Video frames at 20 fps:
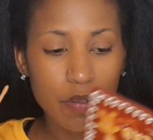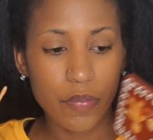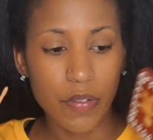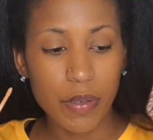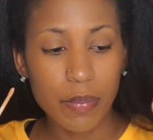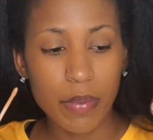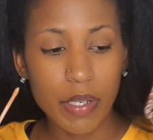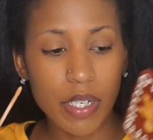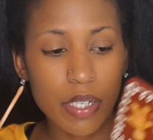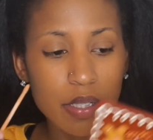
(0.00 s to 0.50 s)

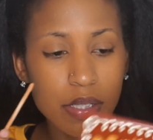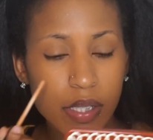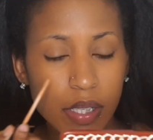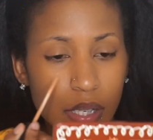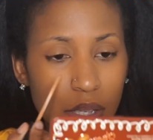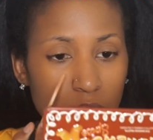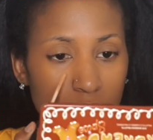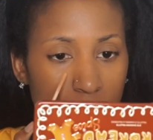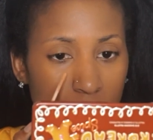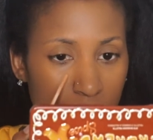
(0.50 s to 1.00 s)
Fit Me
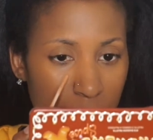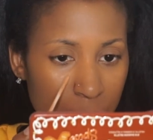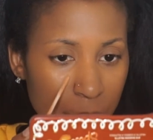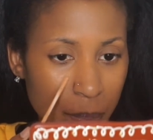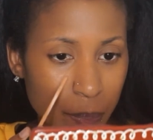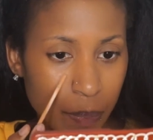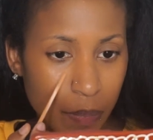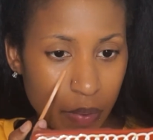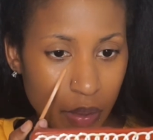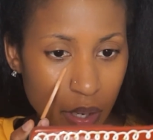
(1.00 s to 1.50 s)
concealer.
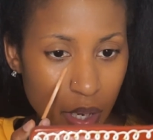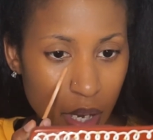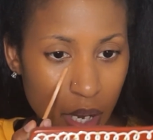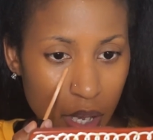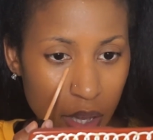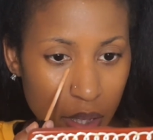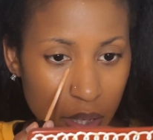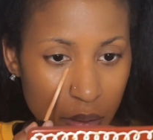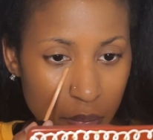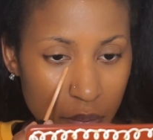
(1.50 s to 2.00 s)

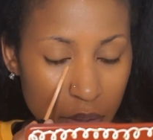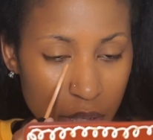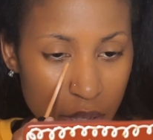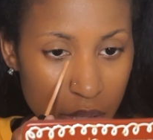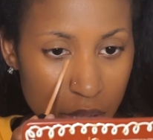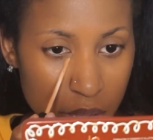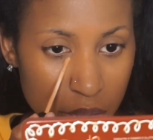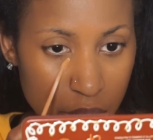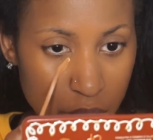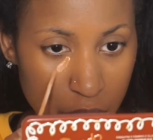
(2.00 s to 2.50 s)
I love
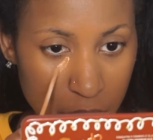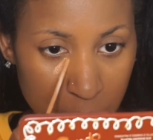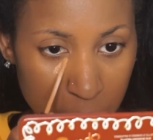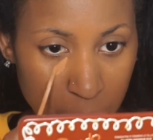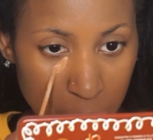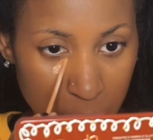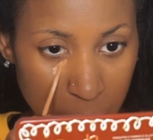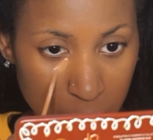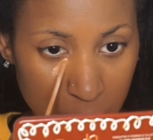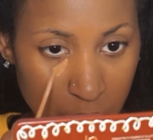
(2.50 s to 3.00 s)
this.
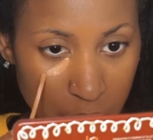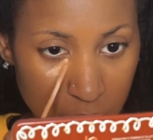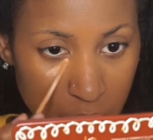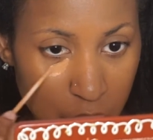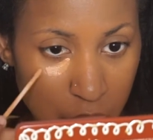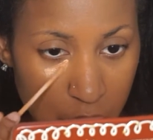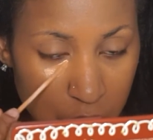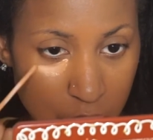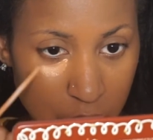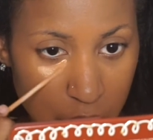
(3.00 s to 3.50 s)

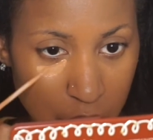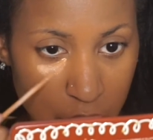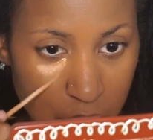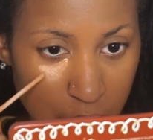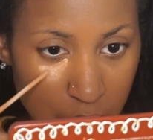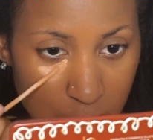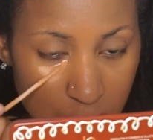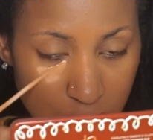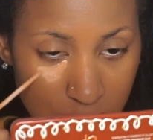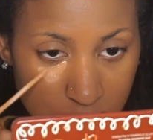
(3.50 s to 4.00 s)

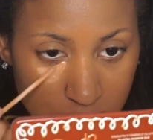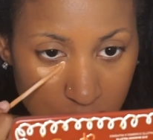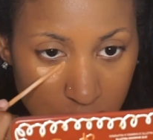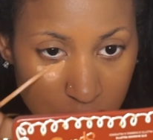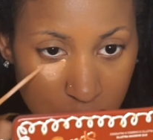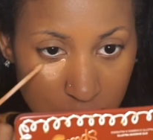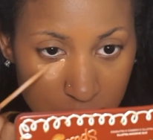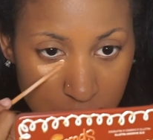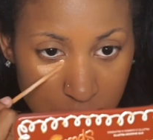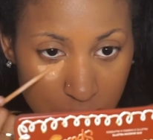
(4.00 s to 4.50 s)
I also
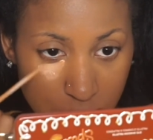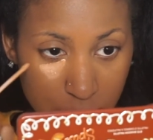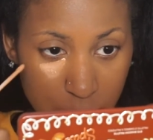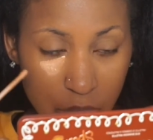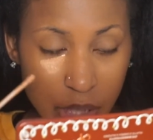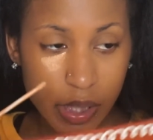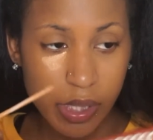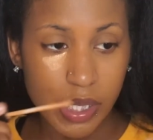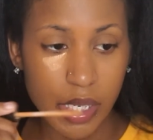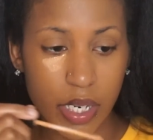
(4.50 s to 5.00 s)
love its
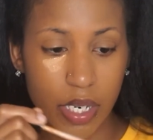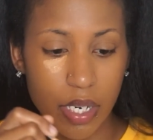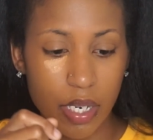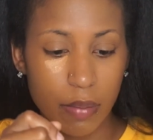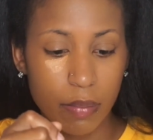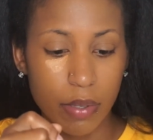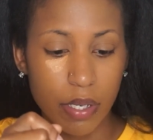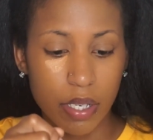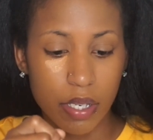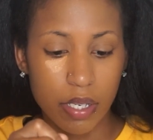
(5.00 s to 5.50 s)
price
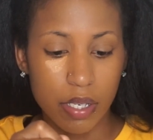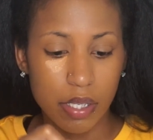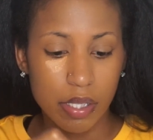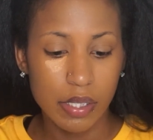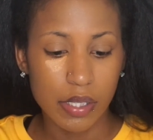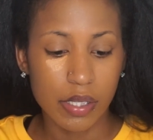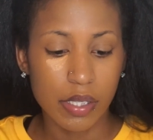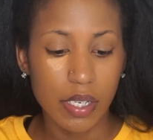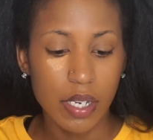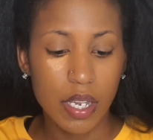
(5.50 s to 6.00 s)
tag
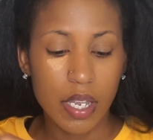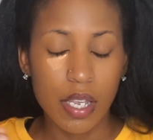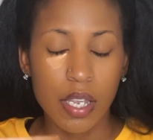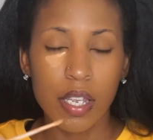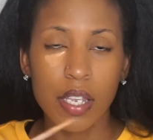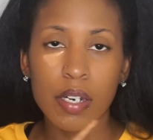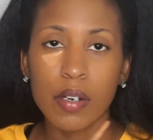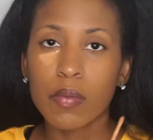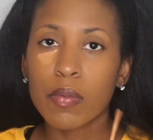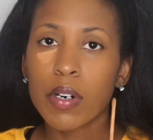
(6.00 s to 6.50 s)
because
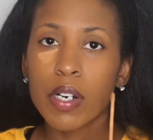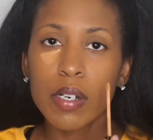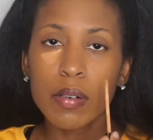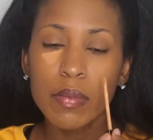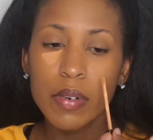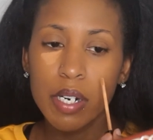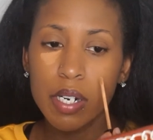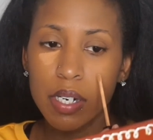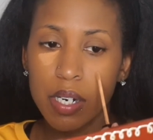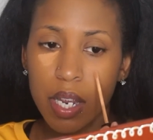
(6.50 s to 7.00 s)
in a
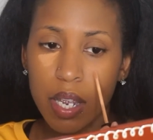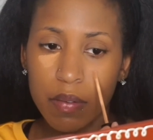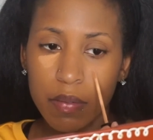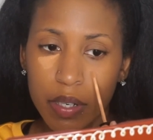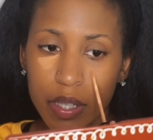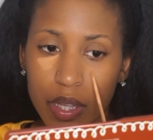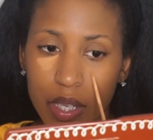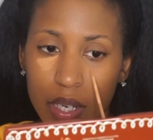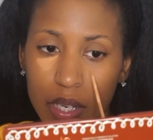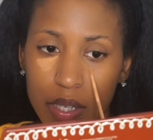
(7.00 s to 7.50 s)
world where
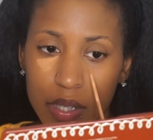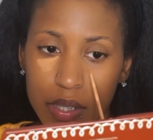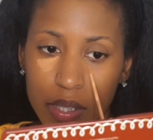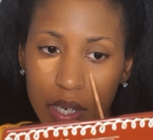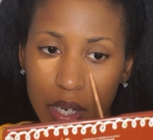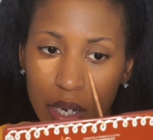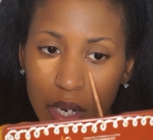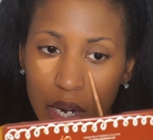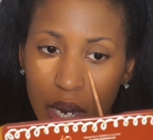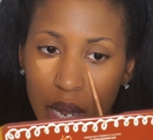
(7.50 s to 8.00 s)
everything is
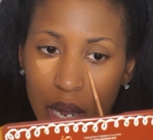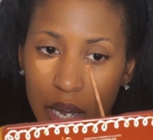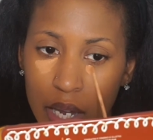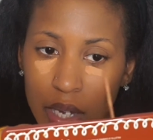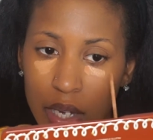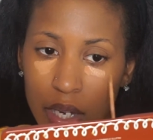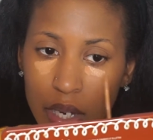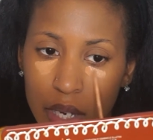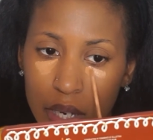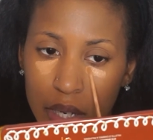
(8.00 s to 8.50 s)
like high
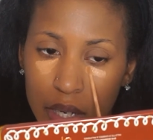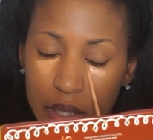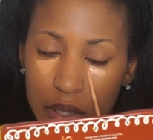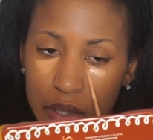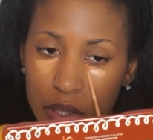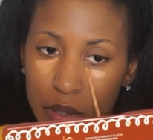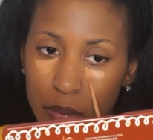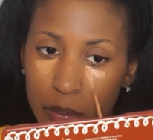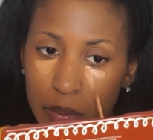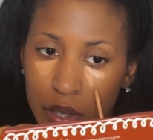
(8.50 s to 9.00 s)
end
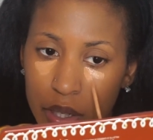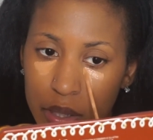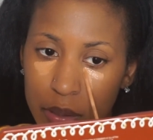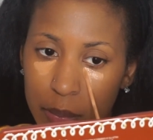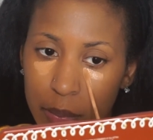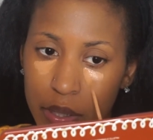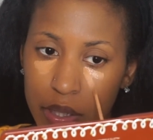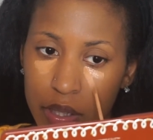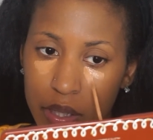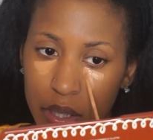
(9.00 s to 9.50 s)
and super
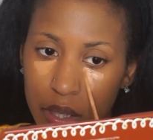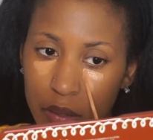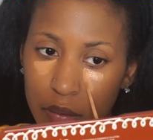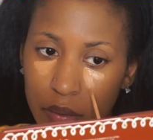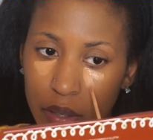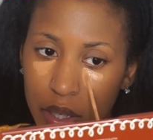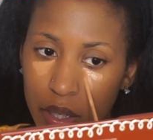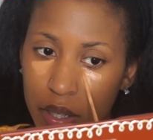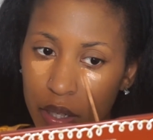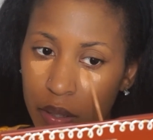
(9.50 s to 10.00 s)
expensive,
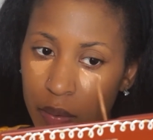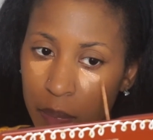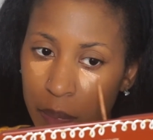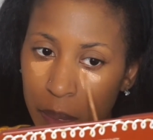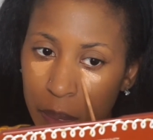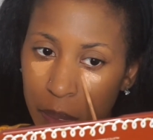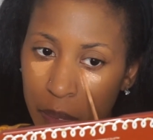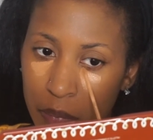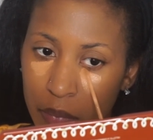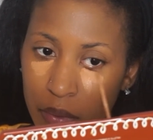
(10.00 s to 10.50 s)
like
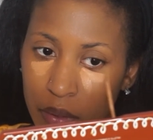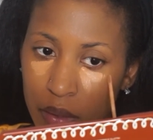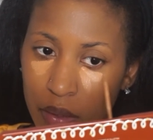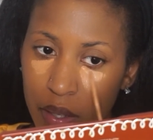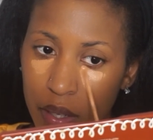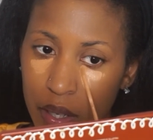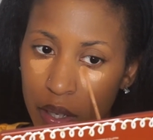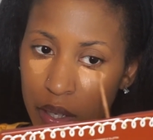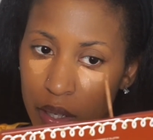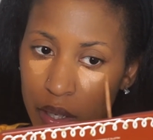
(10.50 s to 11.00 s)

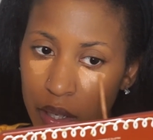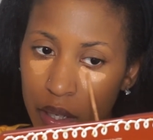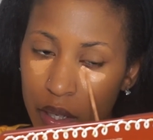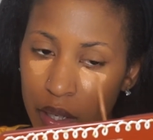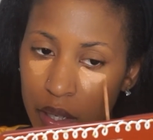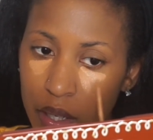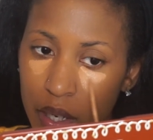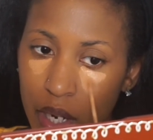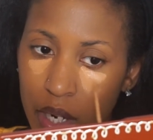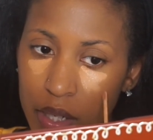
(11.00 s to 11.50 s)

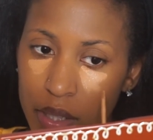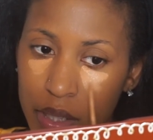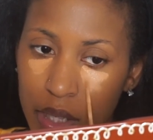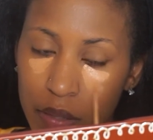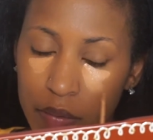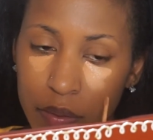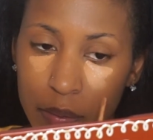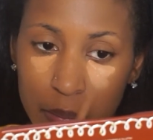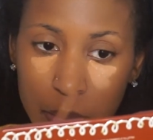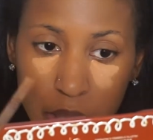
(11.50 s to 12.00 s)
you gotta
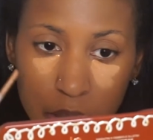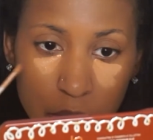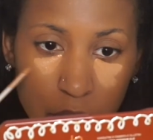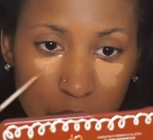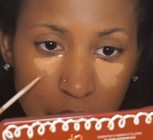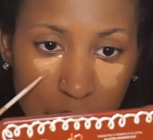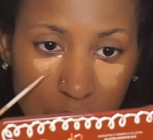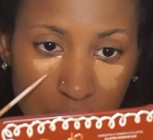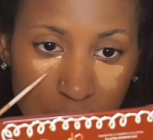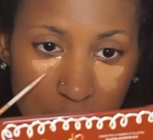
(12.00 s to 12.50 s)
save some money
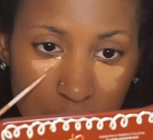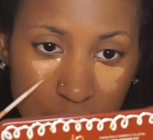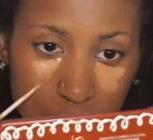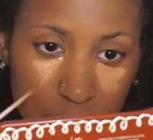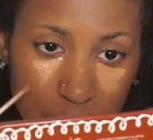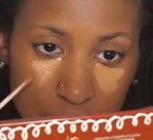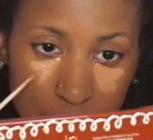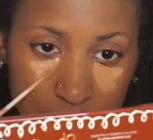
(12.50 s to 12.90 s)
where you can.